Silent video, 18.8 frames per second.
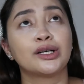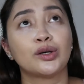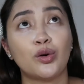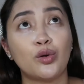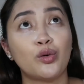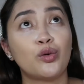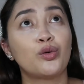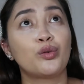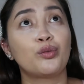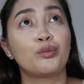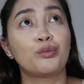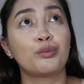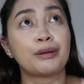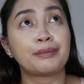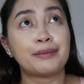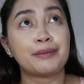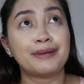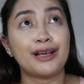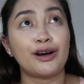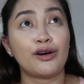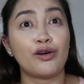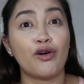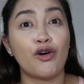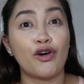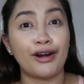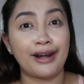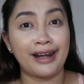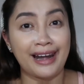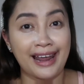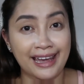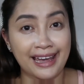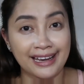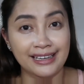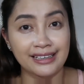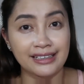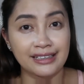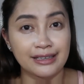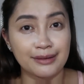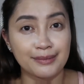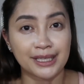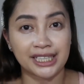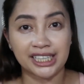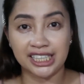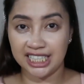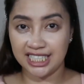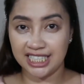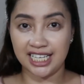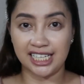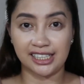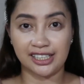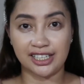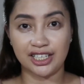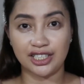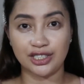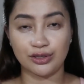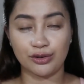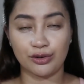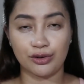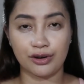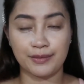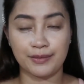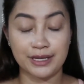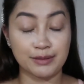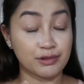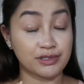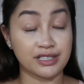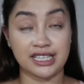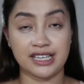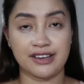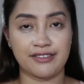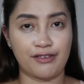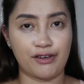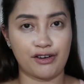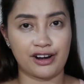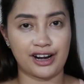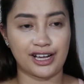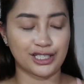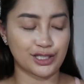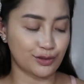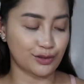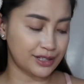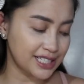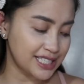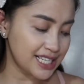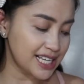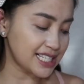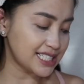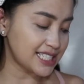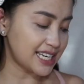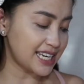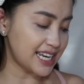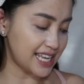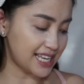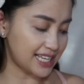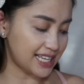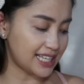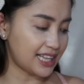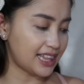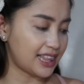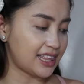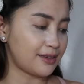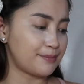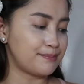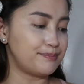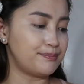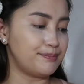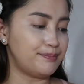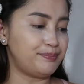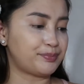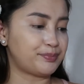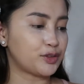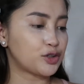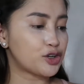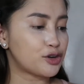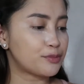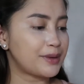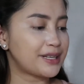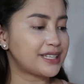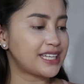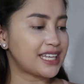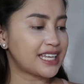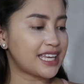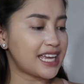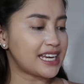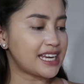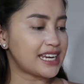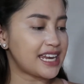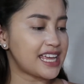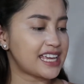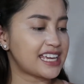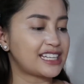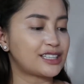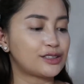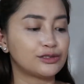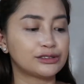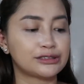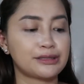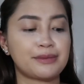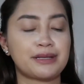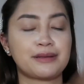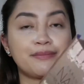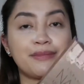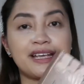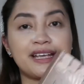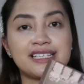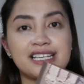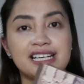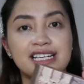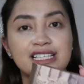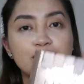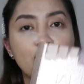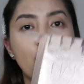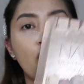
kung magbibili ako online ng mga resellers or mismo sa Sephora. So, this is the Naked Urban Decay Naked Ultimate Basics